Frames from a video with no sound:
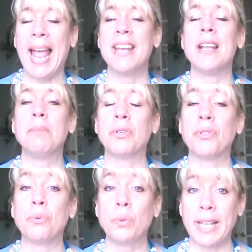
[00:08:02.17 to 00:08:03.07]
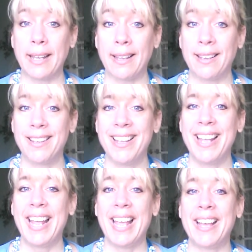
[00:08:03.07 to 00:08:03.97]
And number three
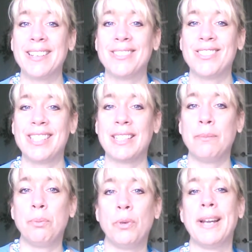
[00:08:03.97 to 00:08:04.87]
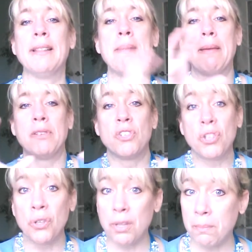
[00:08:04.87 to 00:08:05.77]
is to bring the baby
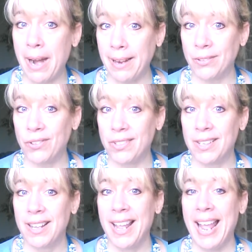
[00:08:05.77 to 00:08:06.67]
to the breast.